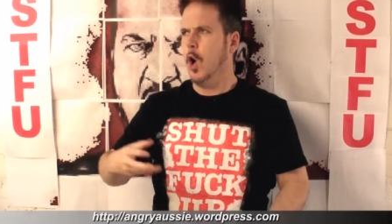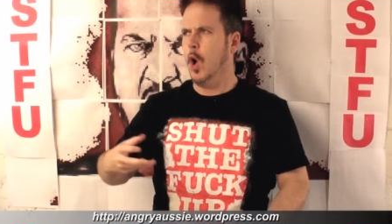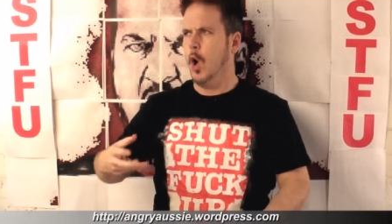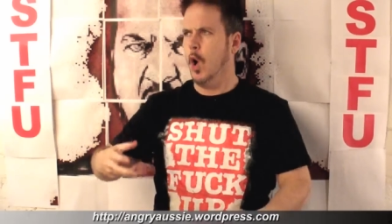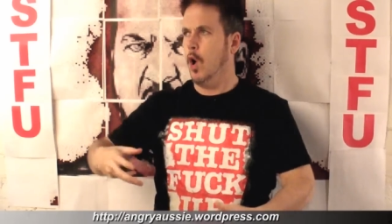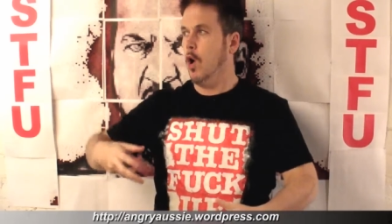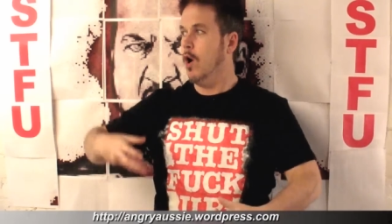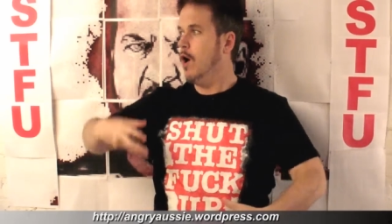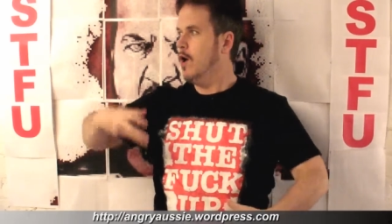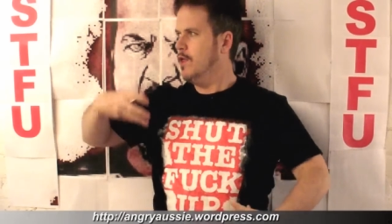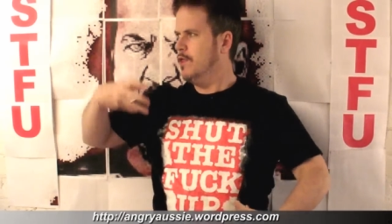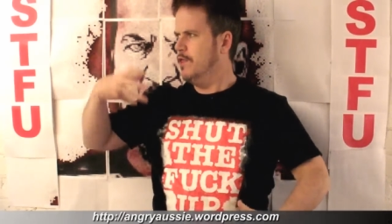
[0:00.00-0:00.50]

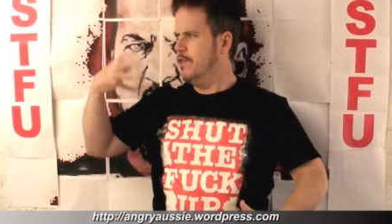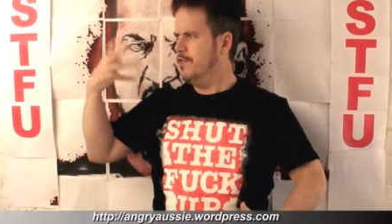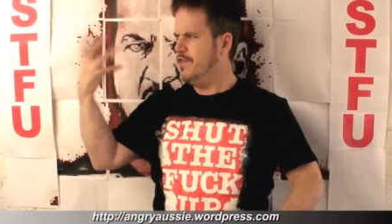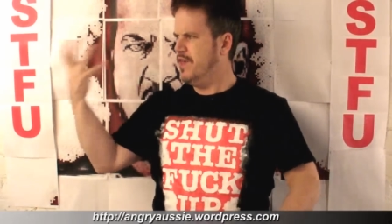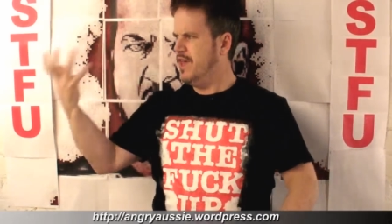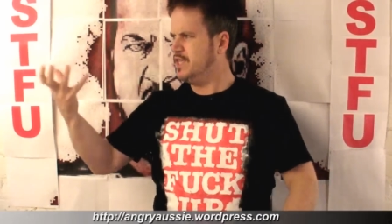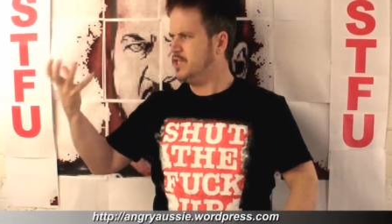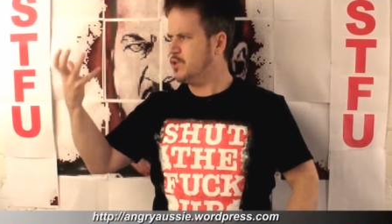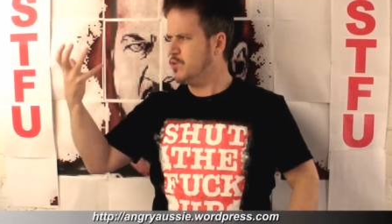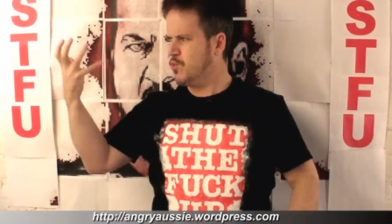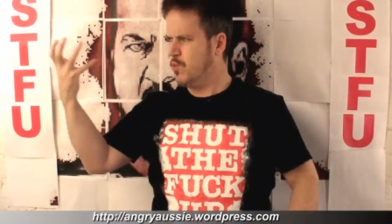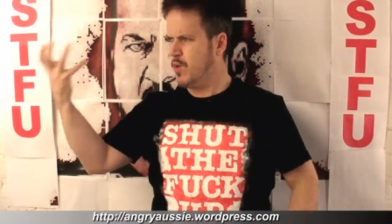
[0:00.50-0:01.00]
or
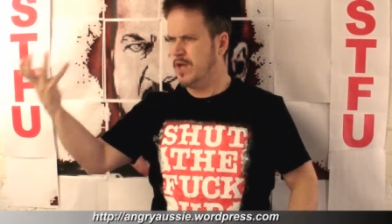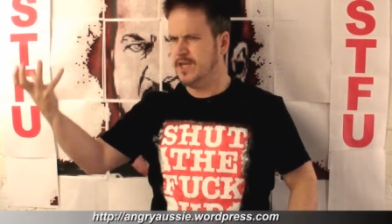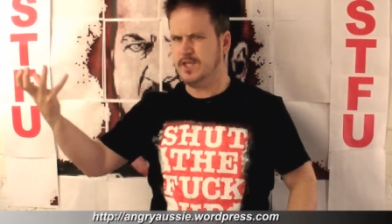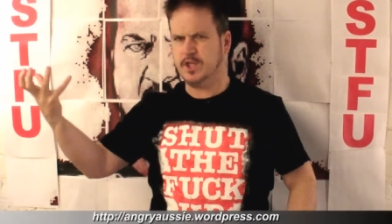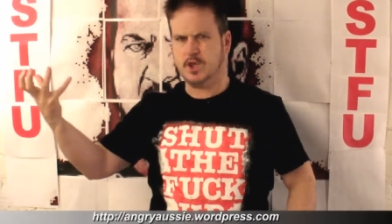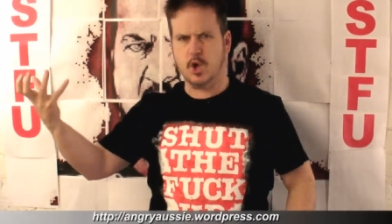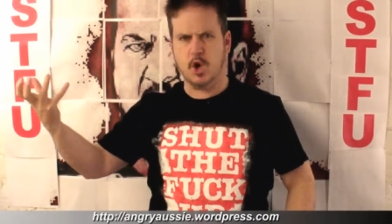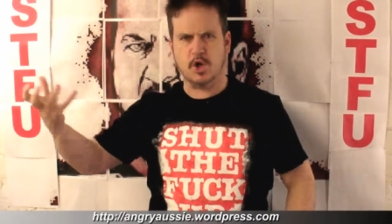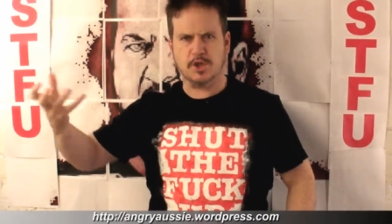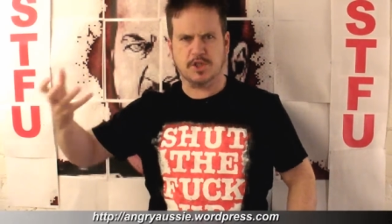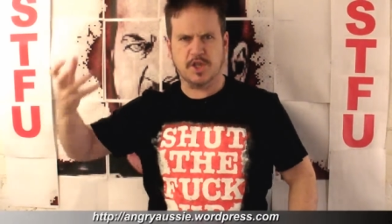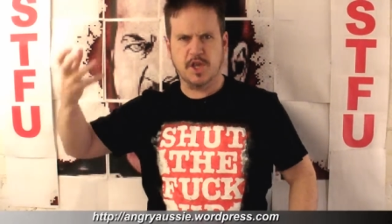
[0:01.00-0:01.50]
this
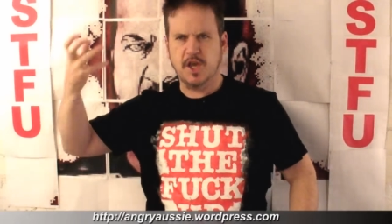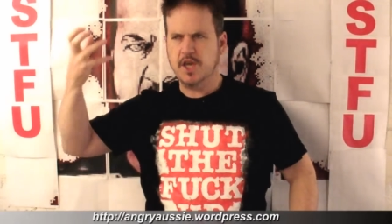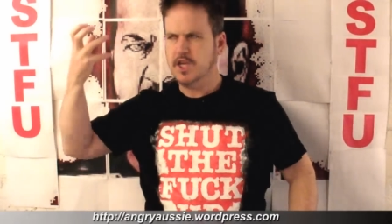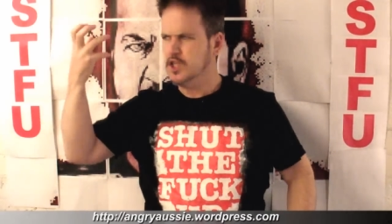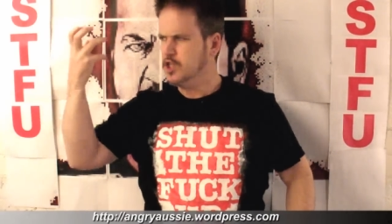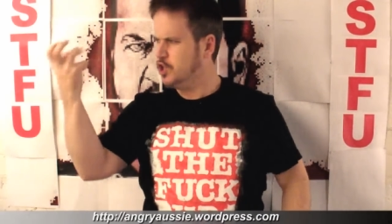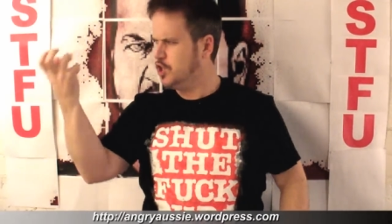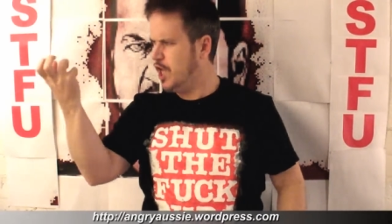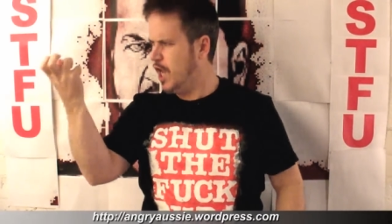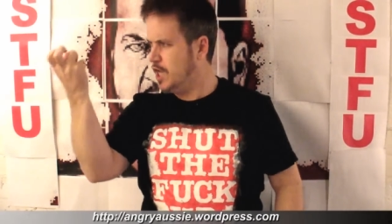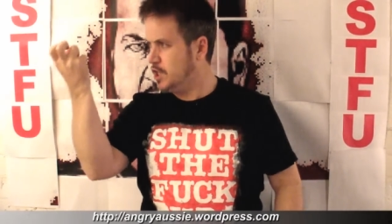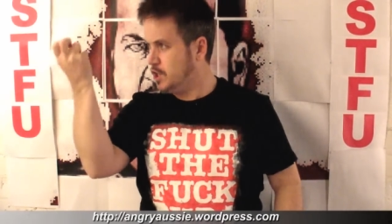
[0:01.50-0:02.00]
resource
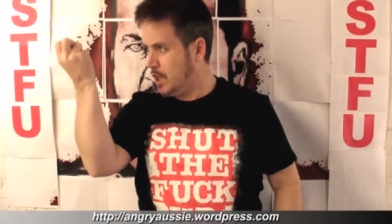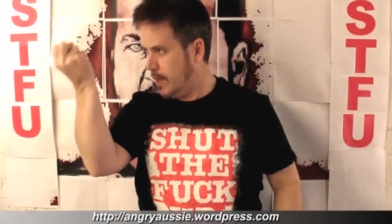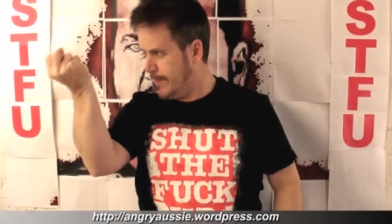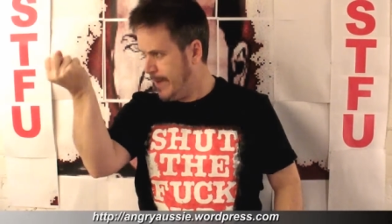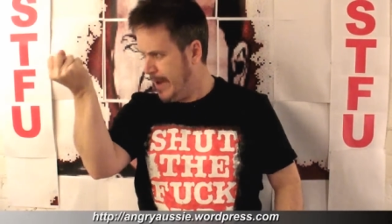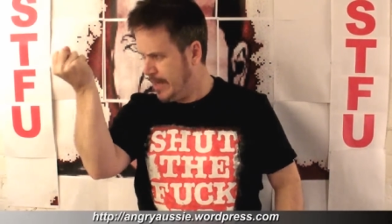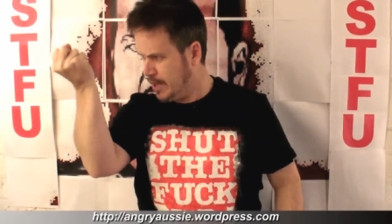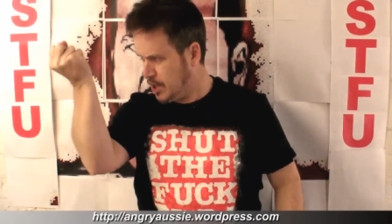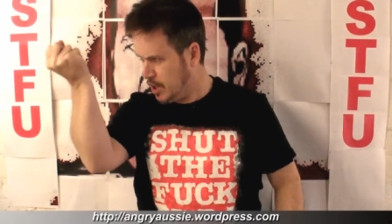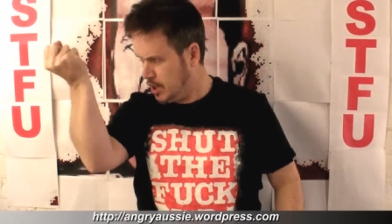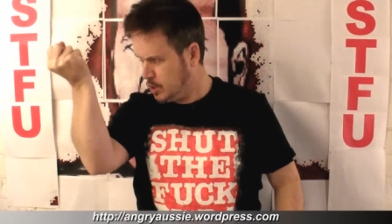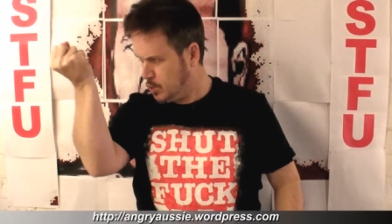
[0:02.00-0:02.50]
says
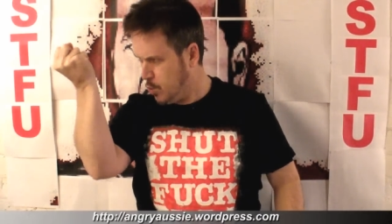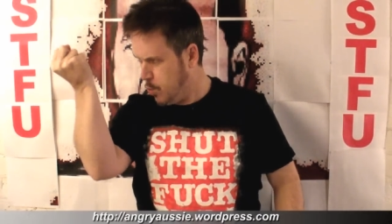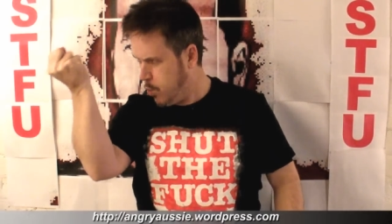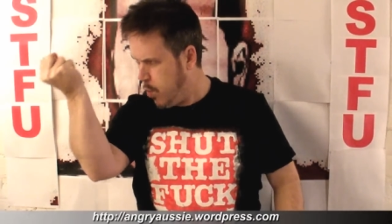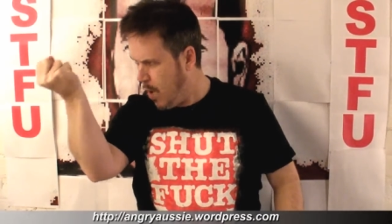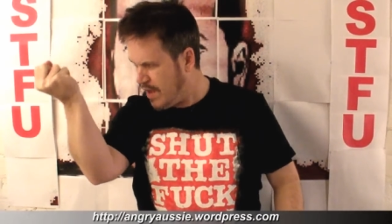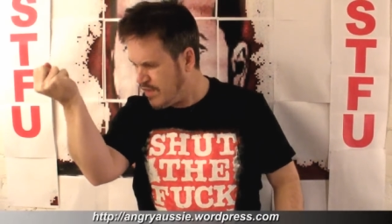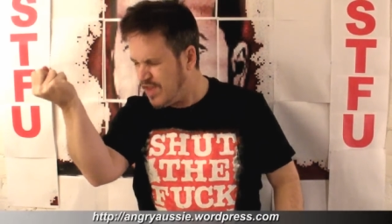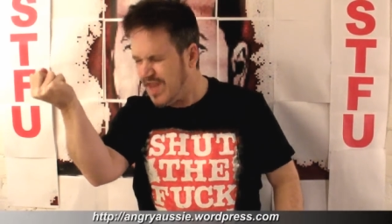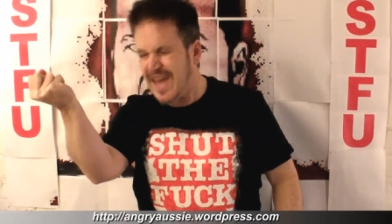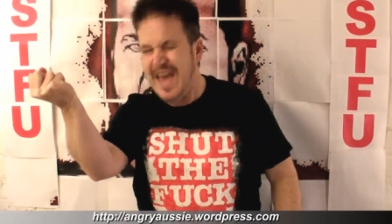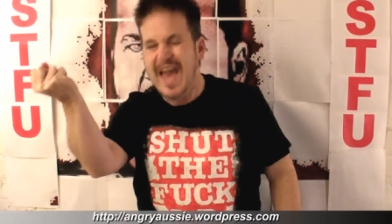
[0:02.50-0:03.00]
about this
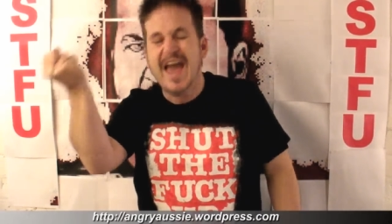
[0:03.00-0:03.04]
one thing,